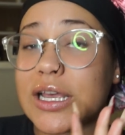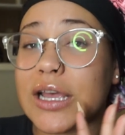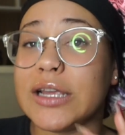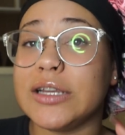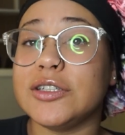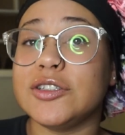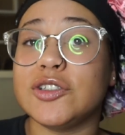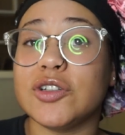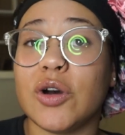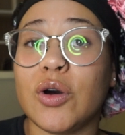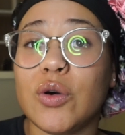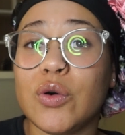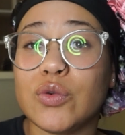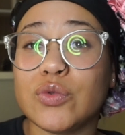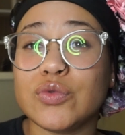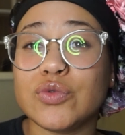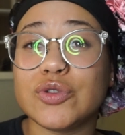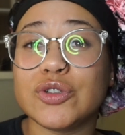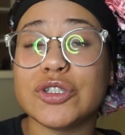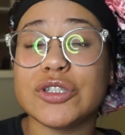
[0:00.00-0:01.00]
I
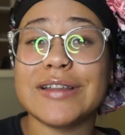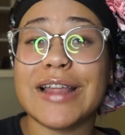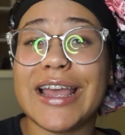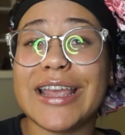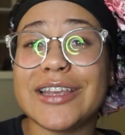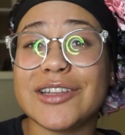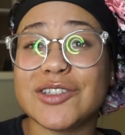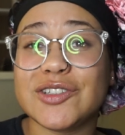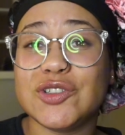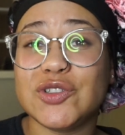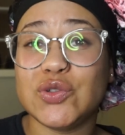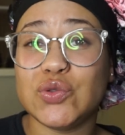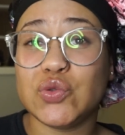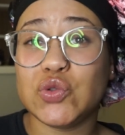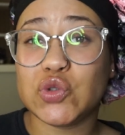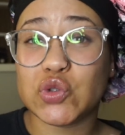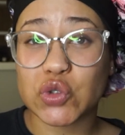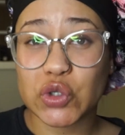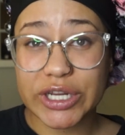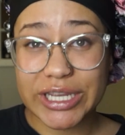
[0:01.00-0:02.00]
don't like to
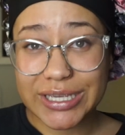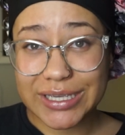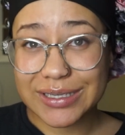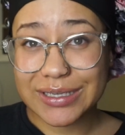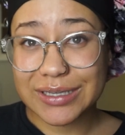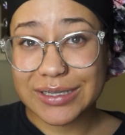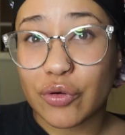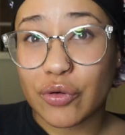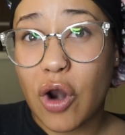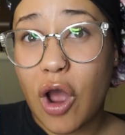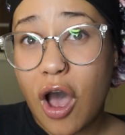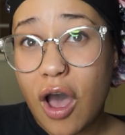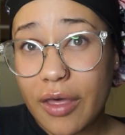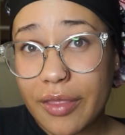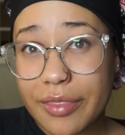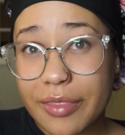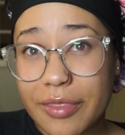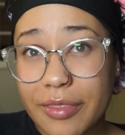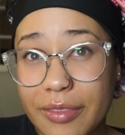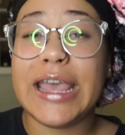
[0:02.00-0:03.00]
drink
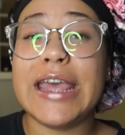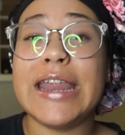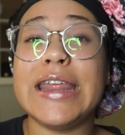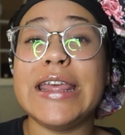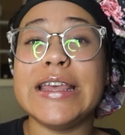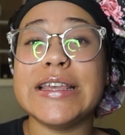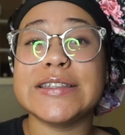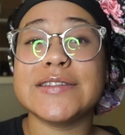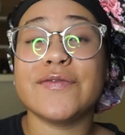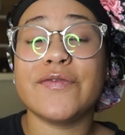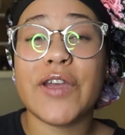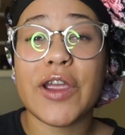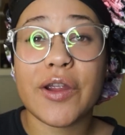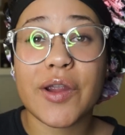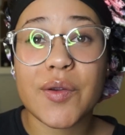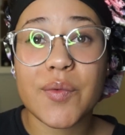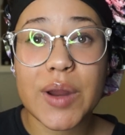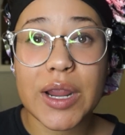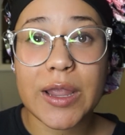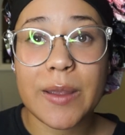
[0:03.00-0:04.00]
broth. It is
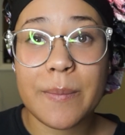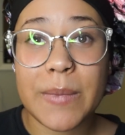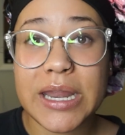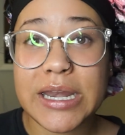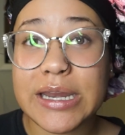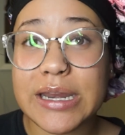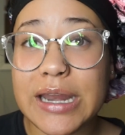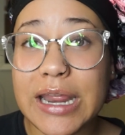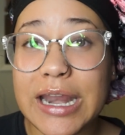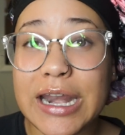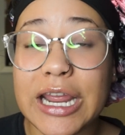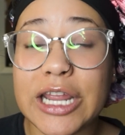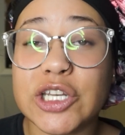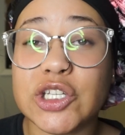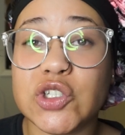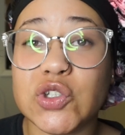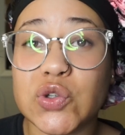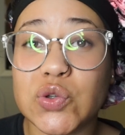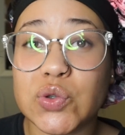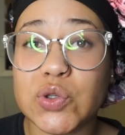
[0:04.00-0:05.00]
very recommended and I
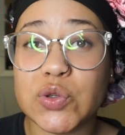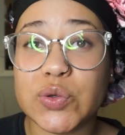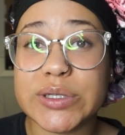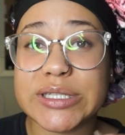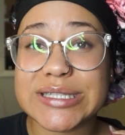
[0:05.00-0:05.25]
do it